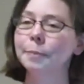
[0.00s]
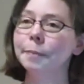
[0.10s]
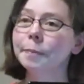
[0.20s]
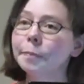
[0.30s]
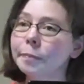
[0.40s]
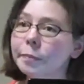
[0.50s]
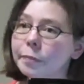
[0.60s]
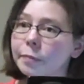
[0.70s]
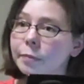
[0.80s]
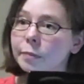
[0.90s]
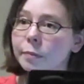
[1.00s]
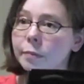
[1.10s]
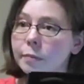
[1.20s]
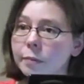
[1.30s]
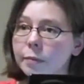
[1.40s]
Hmm? Save the
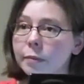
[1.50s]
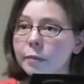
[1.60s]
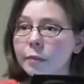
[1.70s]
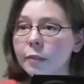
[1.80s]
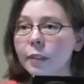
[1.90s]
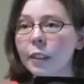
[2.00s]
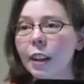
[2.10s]
human resources.